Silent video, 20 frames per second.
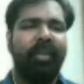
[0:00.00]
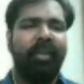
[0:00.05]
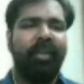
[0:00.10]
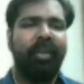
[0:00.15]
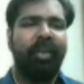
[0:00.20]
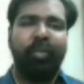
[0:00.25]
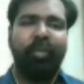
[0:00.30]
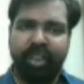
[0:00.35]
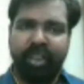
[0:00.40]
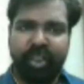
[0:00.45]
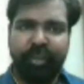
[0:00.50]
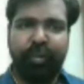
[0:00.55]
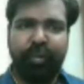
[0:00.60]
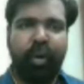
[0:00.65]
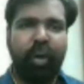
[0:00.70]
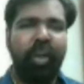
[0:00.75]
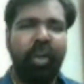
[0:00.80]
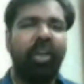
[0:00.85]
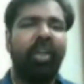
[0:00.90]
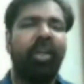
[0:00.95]
First of
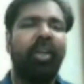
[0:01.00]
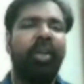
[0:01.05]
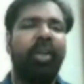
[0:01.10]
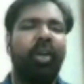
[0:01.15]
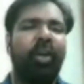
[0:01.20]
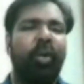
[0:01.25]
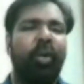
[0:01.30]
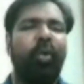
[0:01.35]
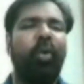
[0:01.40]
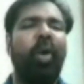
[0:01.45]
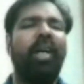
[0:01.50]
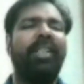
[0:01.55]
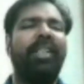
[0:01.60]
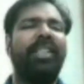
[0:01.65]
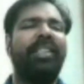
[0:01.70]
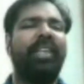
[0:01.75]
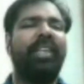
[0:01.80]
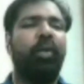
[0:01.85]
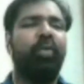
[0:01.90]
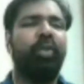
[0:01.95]
all, who are these
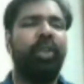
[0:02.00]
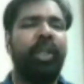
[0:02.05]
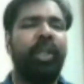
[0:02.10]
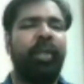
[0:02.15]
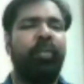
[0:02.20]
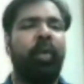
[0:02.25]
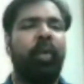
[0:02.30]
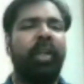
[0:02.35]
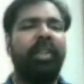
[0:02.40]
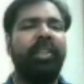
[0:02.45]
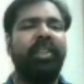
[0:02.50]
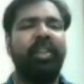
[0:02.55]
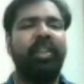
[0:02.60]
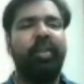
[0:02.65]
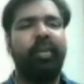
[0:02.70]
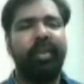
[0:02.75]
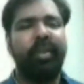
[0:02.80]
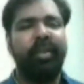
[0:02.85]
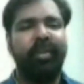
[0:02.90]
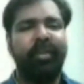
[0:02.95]
1001
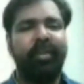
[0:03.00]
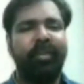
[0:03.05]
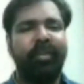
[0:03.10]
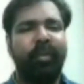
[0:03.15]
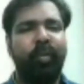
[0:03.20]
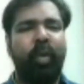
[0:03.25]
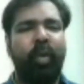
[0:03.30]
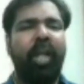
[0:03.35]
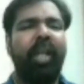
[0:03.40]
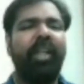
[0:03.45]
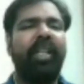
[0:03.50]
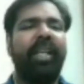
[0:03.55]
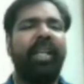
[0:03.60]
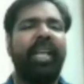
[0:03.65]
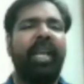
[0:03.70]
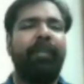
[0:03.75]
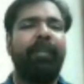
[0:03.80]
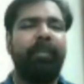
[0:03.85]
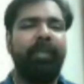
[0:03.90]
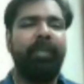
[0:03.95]
children? What are their
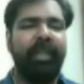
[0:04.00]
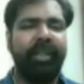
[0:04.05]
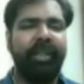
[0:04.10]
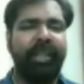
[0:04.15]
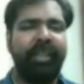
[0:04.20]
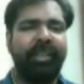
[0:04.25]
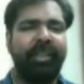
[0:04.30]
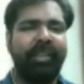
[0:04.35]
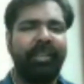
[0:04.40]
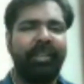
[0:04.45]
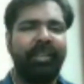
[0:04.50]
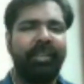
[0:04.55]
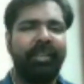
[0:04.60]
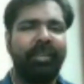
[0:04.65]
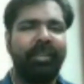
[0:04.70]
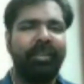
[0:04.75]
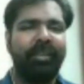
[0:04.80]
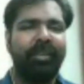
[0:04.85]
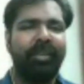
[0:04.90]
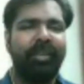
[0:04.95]
capabilities?
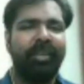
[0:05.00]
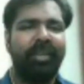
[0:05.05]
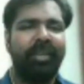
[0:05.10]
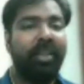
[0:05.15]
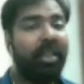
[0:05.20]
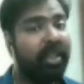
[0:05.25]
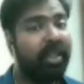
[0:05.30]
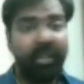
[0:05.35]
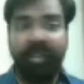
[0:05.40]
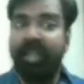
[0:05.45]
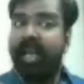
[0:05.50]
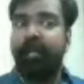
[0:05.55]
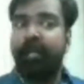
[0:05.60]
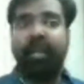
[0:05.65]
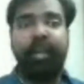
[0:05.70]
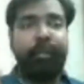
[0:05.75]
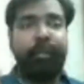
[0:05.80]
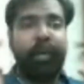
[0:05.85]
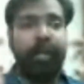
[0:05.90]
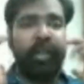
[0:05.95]
They have
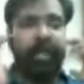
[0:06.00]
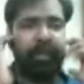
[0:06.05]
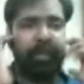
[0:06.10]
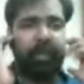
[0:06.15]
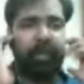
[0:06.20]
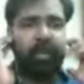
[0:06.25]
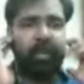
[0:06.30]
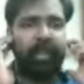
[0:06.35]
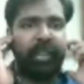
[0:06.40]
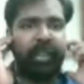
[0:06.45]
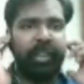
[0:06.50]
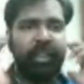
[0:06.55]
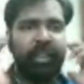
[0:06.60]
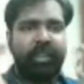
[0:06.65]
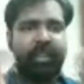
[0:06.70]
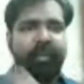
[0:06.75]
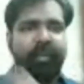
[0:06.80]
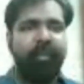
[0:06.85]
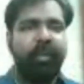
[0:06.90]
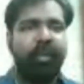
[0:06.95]
different capabilities.
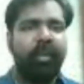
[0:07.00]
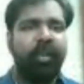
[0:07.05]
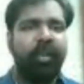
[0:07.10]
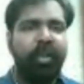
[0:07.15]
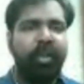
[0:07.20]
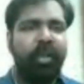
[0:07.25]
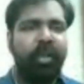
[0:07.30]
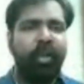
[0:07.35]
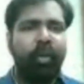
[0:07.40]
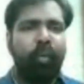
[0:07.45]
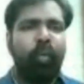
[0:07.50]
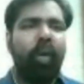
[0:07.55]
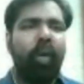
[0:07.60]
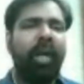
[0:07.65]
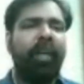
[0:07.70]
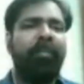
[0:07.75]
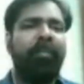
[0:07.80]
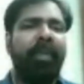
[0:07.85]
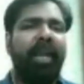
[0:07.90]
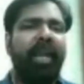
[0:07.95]

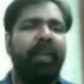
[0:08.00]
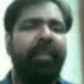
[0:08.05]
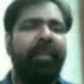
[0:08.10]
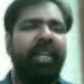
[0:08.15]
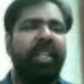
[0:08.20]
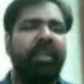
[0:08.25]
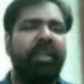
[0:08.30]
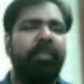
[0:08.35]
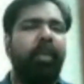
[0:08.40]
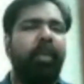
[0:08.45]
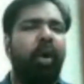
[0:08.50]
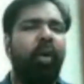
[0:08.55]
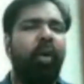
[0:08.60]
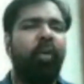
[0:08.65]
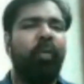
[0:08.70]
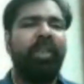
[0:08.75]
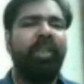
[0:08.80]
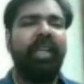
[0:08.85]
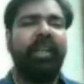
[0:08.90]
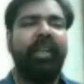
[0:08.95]
One baby is born
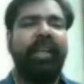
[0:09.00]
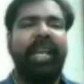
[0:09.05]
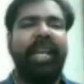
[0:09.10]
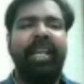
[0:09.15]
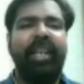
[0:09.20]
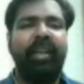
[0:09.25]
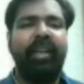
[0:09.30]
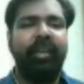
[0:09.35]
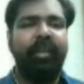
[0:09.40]
with a tail.